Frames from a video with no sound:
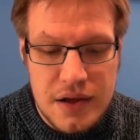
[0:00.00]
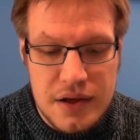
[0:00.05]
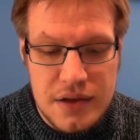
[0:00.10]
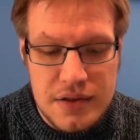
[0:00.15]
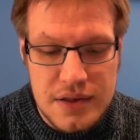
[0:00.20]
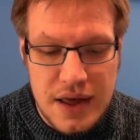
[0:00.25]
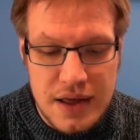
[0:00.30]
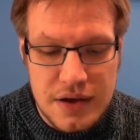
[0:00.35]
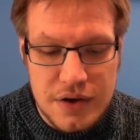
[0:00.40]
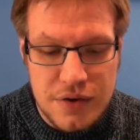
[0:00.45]

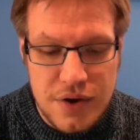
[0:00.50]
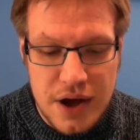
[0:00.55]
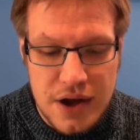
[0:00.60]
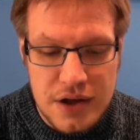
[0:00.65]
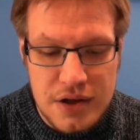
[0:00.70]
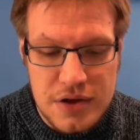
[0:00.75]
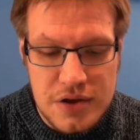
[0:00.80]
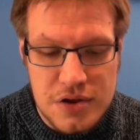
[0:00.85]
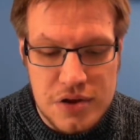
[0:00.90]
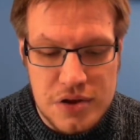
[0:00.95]
Technocrat
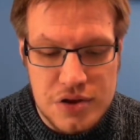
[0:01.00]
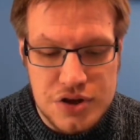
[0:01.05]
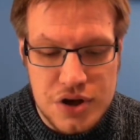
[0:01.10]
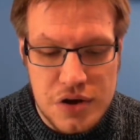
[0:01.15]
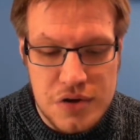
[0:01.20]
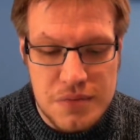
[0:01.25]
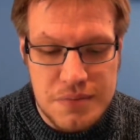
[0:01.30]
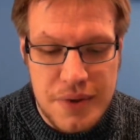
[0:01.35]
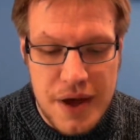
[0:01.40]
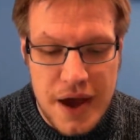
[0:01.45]
can use the
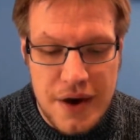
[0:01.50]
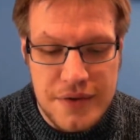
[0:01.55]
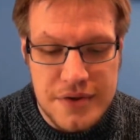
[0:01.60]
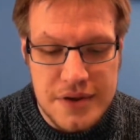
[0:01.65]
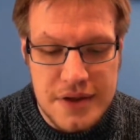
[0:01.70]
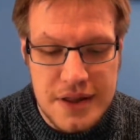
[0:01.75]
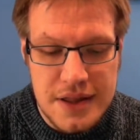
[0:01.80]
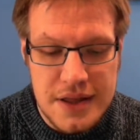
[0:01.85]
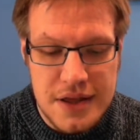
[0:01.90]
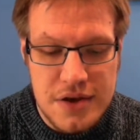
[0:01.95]
chosen power
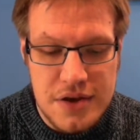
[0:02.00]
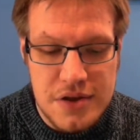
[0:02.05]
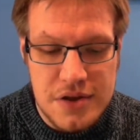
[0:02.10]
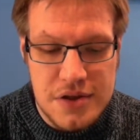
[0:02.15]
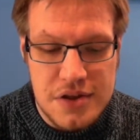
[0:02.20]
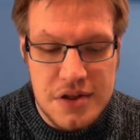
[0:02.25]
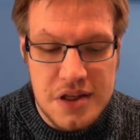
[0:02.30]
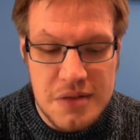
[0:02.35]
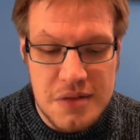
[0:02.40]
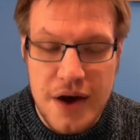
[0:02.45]
until he uses
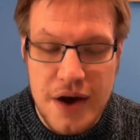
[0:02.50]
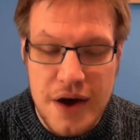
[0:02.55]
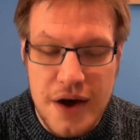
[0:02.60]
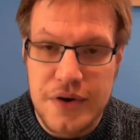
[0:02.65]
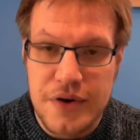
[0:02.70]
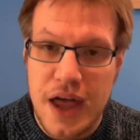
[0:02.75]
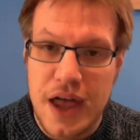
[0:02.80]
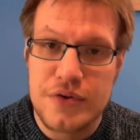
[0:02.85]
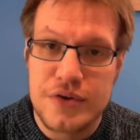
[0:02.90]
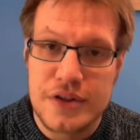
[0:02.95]
his power
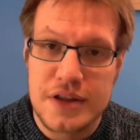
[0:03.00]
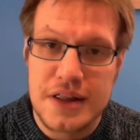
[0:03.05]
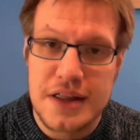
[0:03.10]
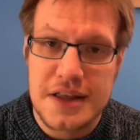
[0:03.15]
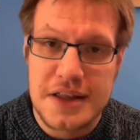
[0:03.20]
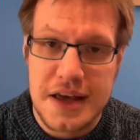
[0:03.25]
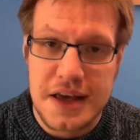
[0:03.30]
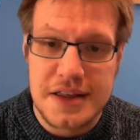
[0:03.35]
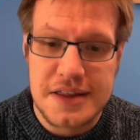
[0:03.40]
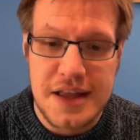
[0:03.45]
again or until he
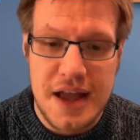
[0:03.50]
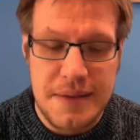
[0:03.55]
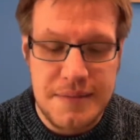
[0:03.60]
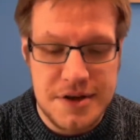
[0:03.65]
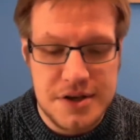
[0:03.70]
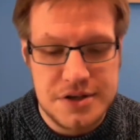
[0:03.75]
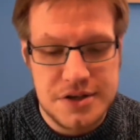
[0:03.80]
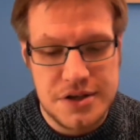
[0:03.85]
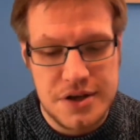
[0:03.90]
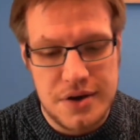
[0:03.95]
takes
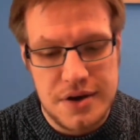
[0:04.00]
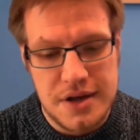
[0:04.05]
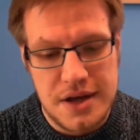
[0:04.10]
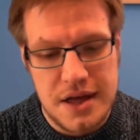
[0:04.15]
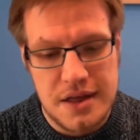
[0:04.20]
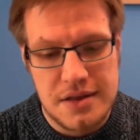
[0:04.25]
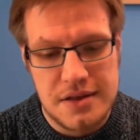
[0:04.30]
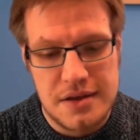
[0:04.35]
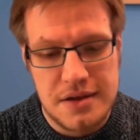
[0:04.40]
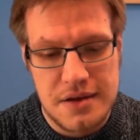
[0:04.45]
damage. So he
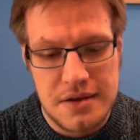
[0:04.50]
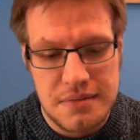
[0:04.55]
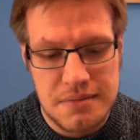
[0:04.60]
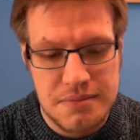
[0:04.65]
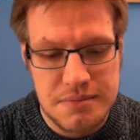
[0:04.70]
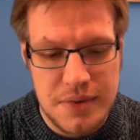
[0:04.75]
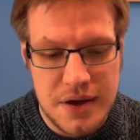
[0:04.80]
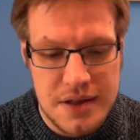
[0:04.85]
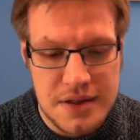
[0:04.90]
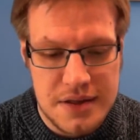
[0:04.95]
gets
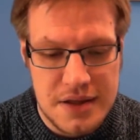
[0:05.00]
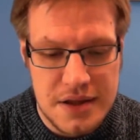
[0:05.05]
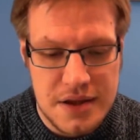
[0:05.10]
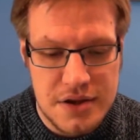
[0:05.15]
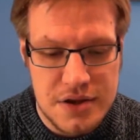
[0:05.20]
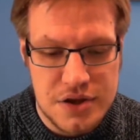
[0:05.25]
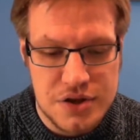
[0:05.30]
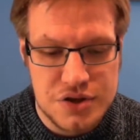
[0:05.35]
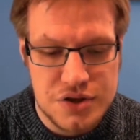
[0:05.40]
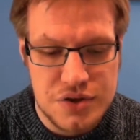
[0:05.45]
basically an
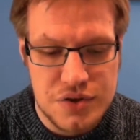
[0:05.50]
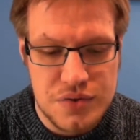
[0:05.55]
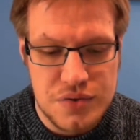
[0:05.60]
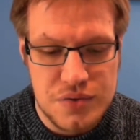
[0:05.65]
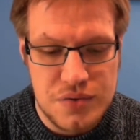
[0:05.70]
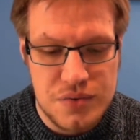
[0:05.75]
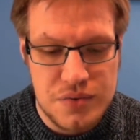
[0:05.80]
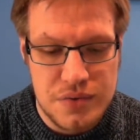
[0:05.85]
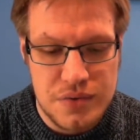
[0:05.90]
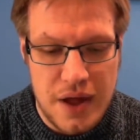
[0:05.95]

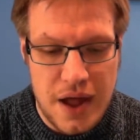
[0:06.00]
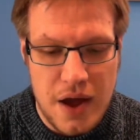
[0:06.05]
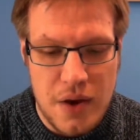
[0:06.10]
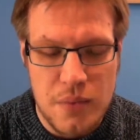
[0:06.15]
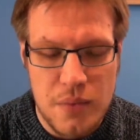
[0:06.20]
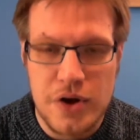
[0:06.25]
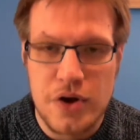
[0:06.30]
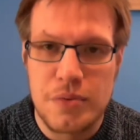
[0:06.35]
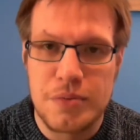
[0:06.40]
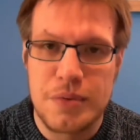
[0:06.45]
additional
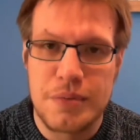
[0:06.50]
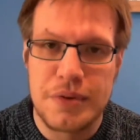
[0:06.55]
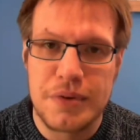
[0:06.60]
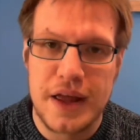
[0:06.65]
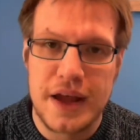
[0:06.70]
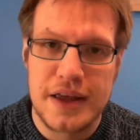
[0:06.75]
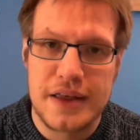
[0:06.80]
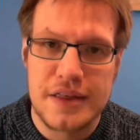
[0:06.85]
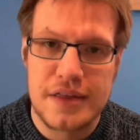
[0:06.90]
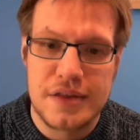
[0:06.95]
Outwit or
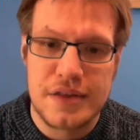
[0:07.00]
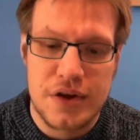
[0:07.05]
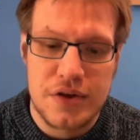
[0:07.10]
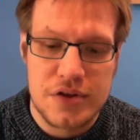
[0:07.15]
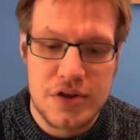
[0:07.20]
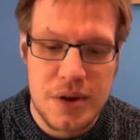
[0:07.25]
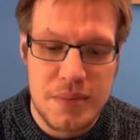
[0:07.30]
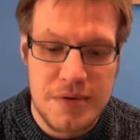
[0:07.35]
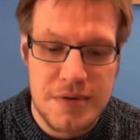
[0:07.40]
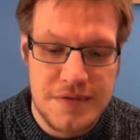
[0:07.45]
Perplex on
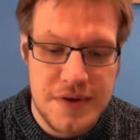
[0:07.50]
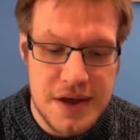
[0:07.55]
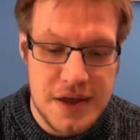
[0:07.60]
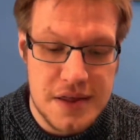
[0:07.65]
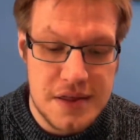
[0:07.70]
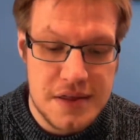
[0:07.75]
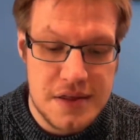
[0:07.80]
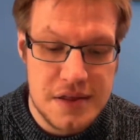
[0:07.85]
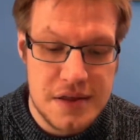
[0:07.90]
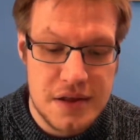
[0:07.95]
top of
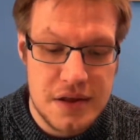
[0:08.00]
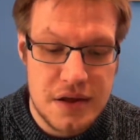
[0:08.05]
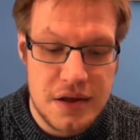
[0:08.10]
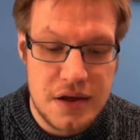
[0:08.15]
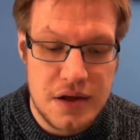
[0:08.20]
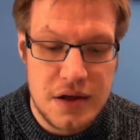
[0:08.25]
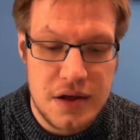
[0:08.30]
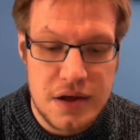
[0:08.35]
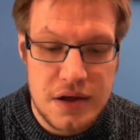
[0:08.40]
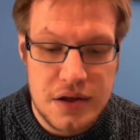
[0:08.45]
his
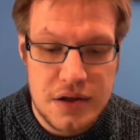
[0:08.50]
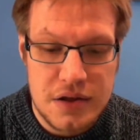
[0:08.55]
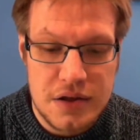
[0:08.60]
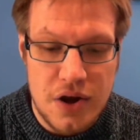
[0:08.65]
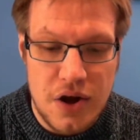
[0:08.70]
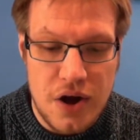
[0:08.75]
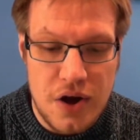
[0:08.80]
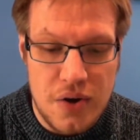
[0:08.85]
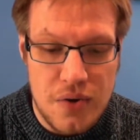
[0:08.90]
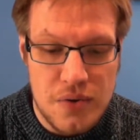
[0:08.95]

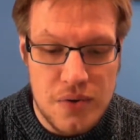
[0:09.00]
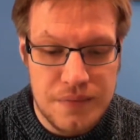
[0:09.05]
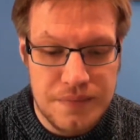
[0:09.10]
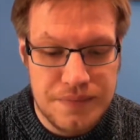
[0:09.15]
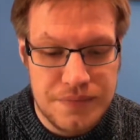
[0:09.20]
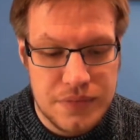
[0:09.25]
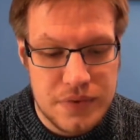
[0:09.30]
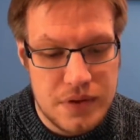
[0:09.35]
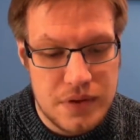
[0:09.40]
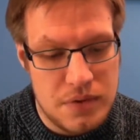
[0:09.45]
dial
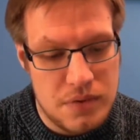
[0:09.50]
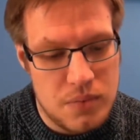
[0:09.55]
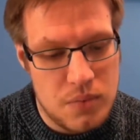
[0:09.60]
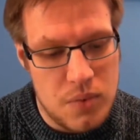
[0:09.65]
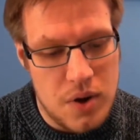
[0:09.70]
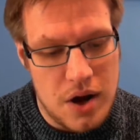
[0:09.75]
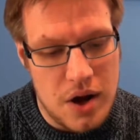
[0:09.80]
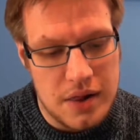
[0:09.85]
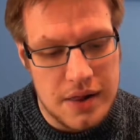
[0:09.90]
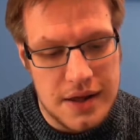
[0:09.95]

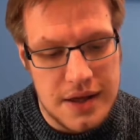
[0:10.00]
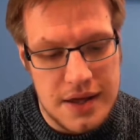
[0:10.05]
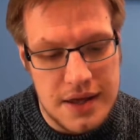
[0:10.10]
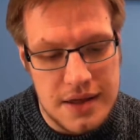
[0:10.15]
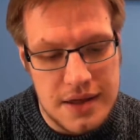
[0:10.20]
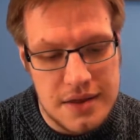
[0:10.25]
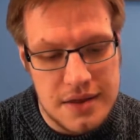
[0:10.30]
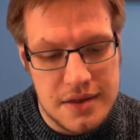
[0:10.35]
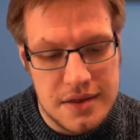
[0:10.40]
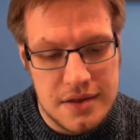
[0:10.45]
while
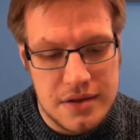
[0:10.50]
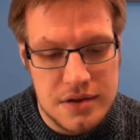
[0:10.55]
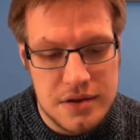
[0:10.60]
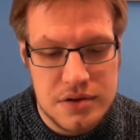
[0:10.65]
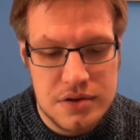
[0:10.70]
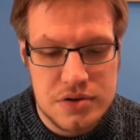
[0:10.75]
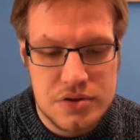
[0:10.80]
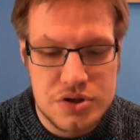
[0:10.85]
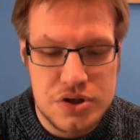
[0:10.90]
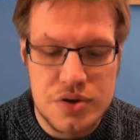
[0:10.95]
he's
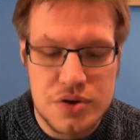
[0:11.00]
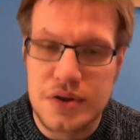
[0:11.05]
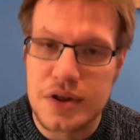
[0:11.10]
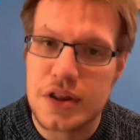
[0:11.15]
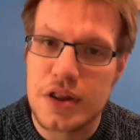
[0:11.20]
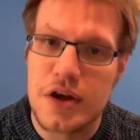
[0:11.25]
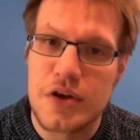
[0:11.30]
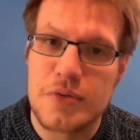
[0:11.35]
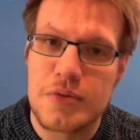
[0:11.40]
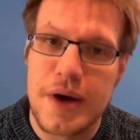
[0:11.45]

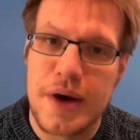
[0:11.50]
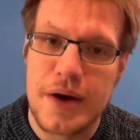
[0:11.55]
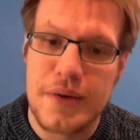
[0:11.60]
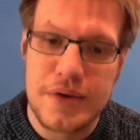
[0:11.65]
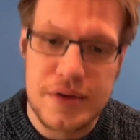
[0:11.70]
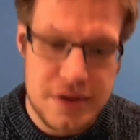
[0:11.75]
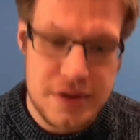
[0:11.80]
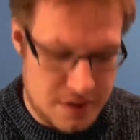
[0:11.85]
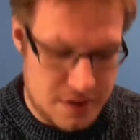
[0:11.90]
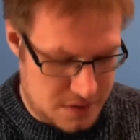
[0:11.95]
choosing those
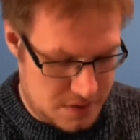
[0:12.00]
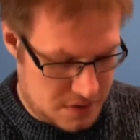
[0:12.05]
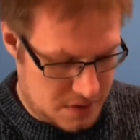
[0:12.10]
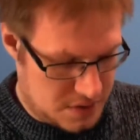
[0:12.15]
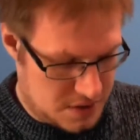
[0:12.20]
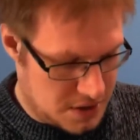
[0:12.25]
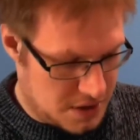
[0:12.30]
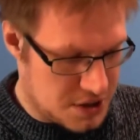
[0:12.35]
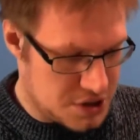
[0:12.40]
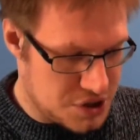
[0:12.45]
powers
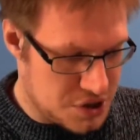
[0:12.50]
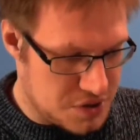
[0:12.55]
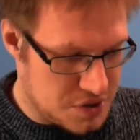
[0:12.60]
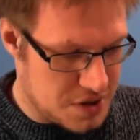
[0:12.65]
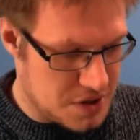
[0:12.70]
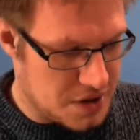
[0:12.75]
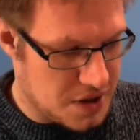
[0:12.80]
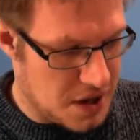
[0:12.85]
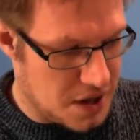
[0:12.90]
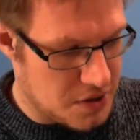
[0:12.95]
until he
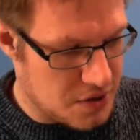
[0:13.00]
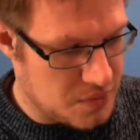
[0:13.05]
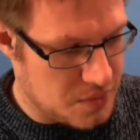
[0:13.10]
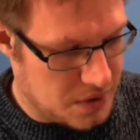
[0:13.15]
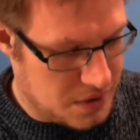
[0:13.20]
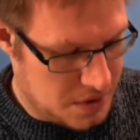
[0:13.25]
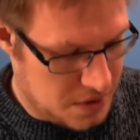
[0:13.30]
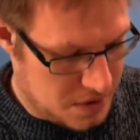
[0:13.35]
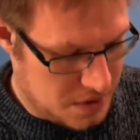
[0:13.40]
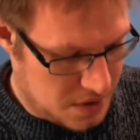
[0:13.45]
chooses the next one.
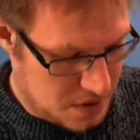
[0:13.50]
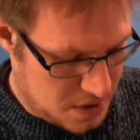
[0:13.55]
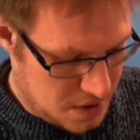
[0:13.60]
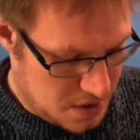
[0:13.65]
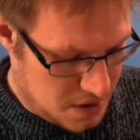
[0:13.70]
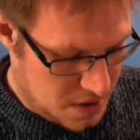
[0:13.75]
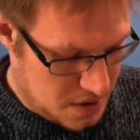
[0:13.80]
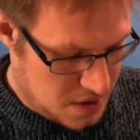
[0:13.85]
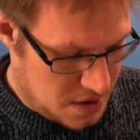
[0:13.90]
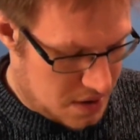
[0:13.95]

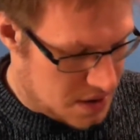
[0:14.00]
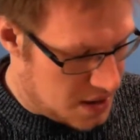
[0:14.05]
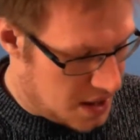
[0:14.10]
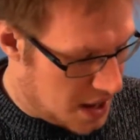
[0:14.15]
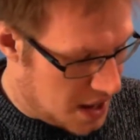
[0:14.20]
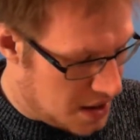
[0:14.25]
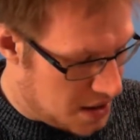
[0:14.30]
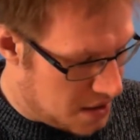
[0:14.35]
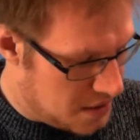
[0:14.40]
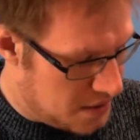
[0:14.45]
And
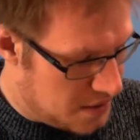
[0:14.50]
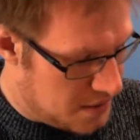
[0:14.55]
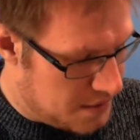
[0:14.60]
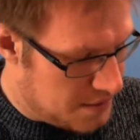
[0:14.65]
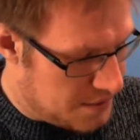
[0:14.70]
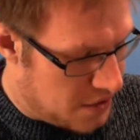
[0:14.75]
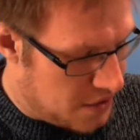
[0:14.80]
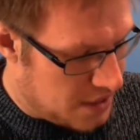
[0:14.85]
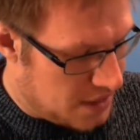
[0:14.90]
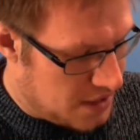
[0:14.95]
then
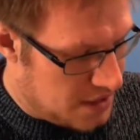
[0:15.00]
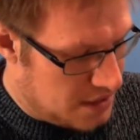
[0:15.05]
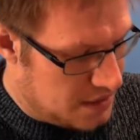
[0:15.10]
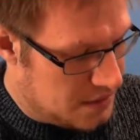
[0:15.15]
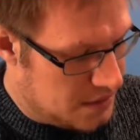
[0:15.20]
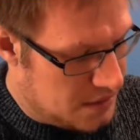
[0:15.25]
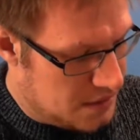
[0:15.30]
finally,